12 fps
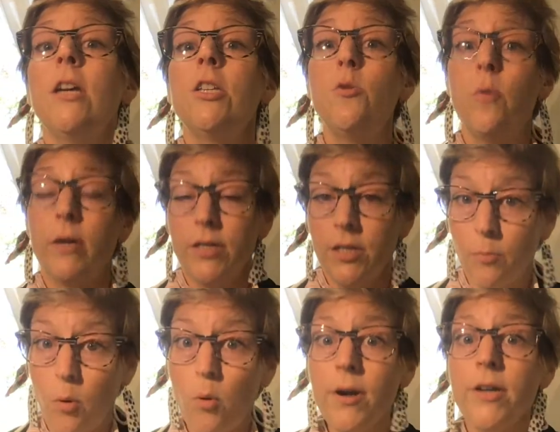You want to
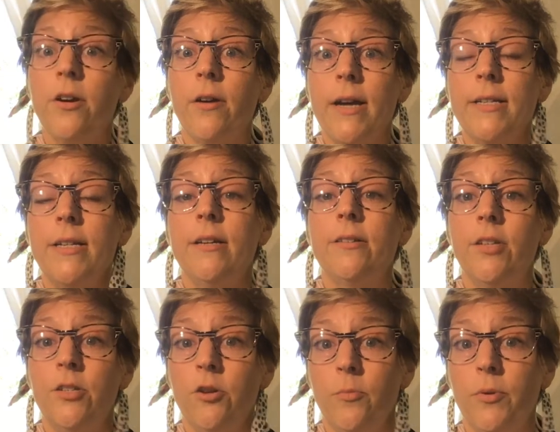support your ideas
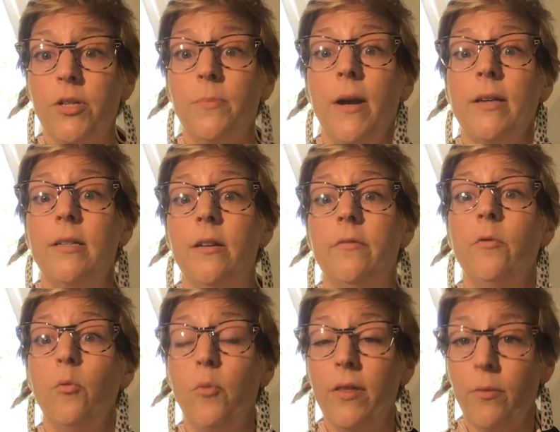and your perspective
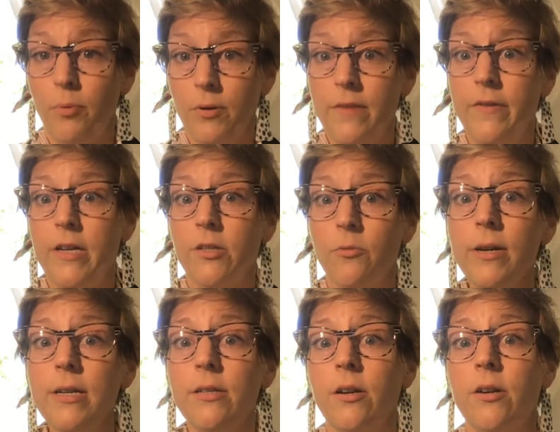with previous
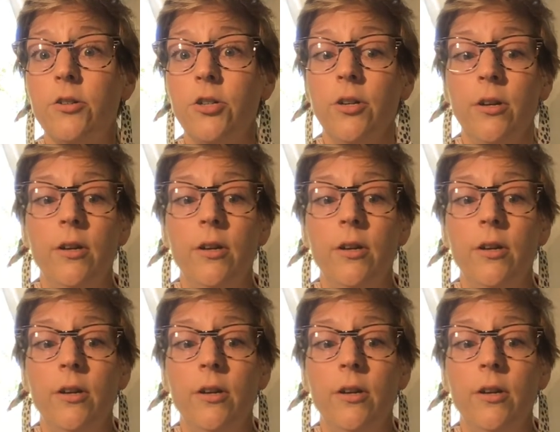research,